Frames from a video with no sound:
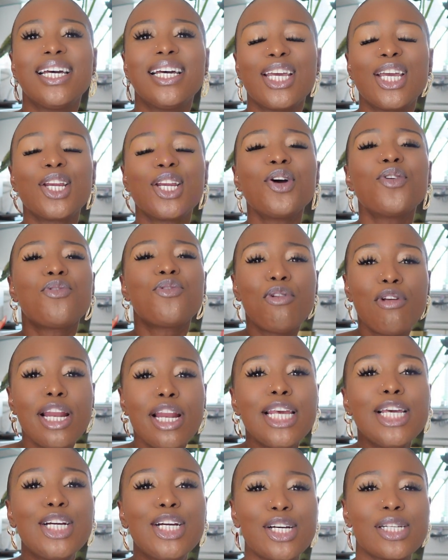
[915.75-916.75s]
you know,
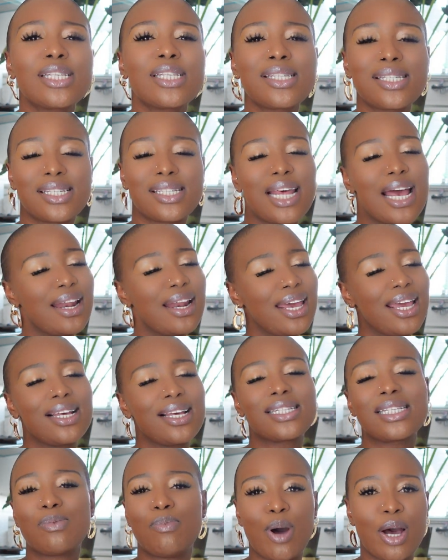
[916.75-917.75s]
really good stunning
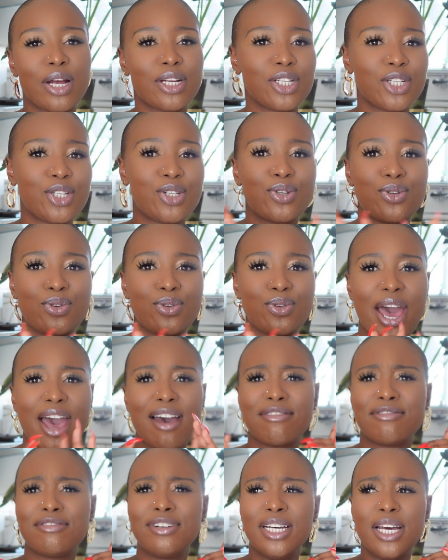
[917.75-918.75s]
spot to
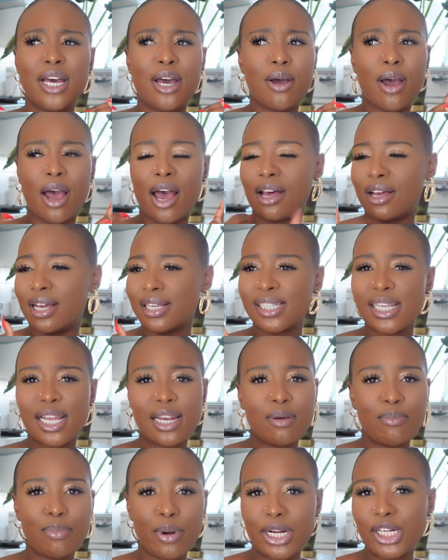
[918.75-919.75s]
have a
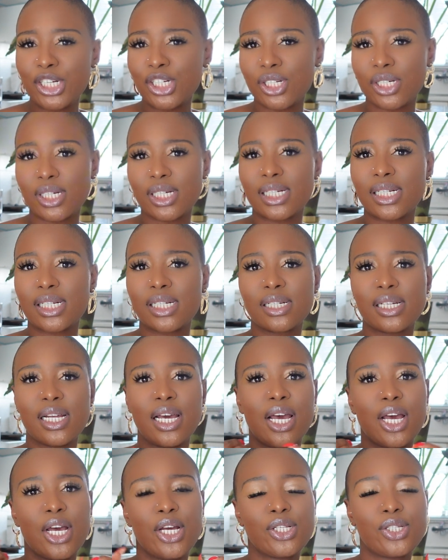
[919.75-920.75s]
celebration,
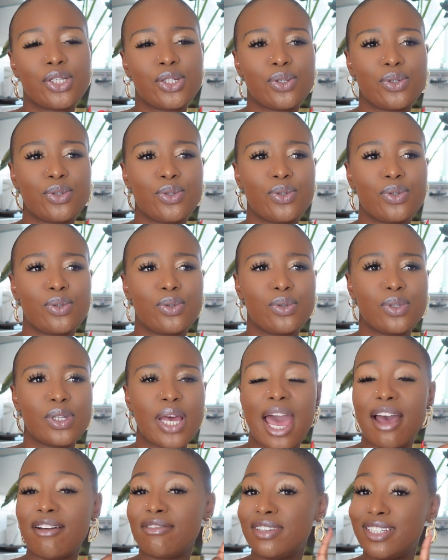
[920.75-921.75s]
to
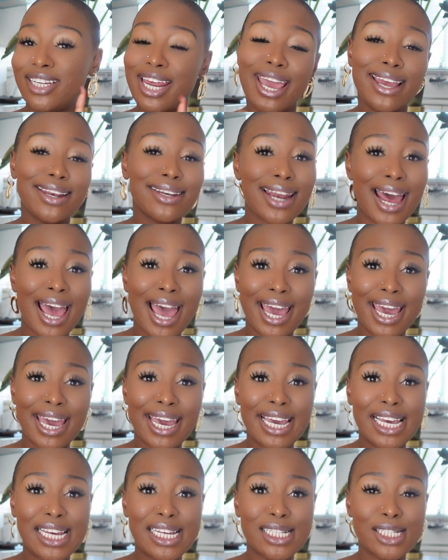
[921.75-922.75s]
have date
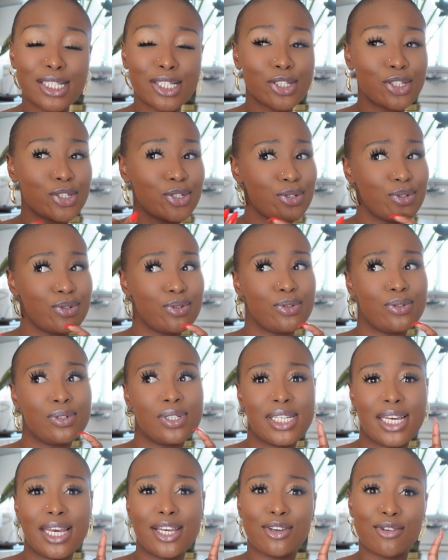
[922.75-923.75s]
night, to
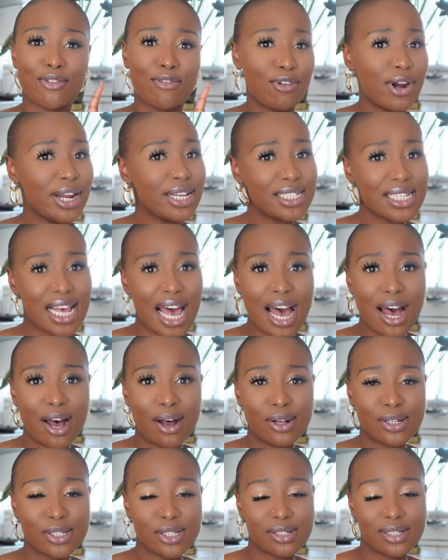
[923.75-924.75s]
take your friends
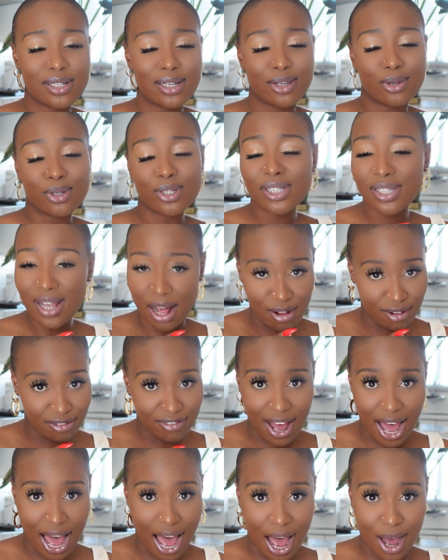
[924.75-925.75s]
out, to take yourself
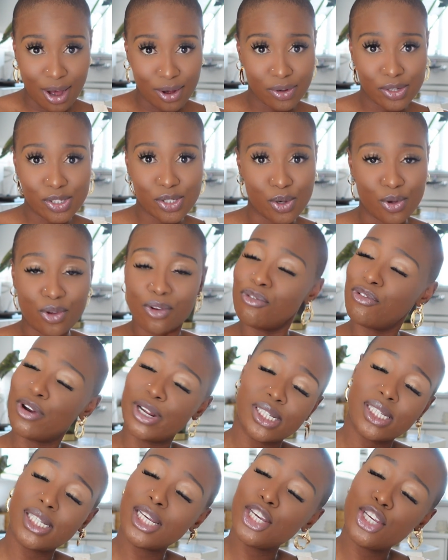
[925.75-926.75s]
out, or your
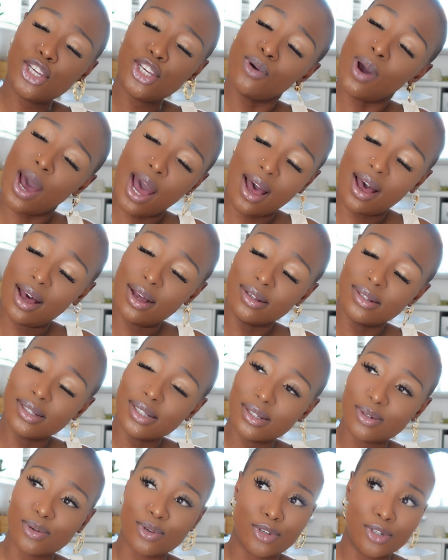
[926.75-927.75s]
friends take you out,
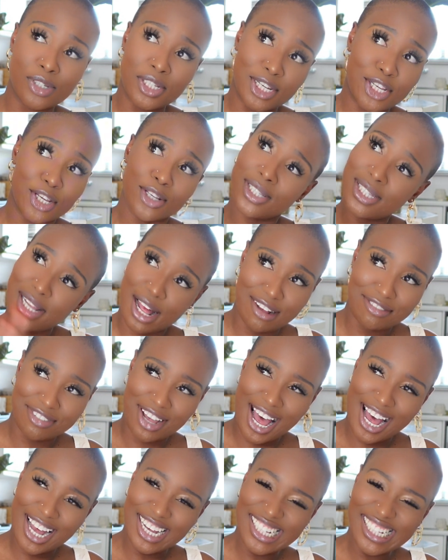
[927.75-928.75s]
or you take yourself
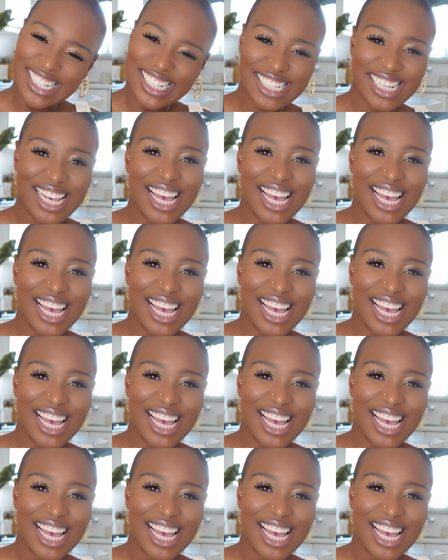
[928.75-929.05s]
out,